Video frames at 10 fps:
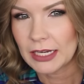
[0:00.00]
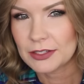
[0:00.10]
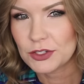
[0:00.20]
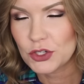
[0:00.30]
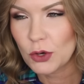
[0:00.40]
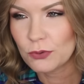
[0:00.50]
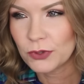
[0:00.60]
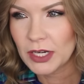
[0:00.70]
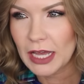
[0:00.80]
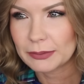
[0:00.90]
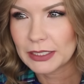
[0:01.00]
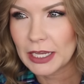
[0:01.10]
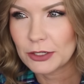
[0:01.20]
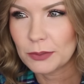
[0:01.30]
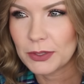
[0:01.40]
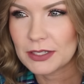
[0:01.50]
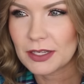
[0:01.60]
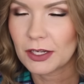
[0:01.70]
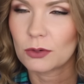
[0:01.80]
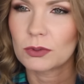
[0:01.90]
And it's a doe foot applicator, but it's
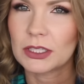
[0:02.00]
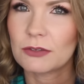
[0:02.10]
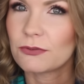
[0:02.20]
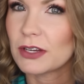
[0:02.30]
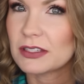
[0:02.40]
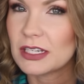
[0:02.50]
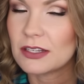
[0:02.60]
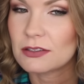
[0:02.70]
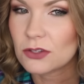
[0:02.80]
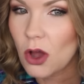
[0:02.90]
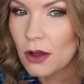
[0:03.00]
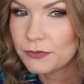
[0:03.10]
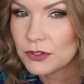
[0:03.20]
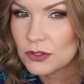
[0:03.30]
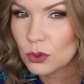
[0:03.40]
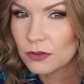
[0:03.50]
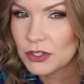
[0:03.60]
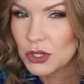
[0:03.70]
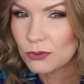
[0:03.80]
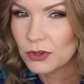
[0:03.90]
like a really fuzzy, soft sort of a
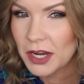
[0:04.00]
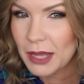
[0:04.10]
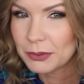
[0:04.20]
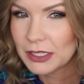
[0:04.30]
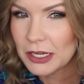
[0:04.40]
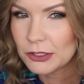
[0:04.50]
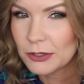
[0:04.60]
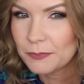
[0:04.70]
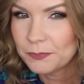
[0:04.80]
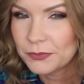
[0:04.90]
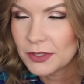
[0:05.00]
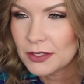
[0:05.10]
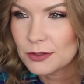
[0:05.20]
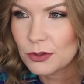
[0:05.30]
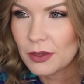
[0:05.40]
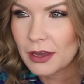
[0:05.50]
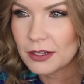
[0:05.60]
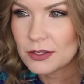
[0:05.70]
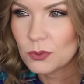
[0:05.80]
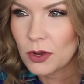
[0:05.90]
doe foot applicator. So that is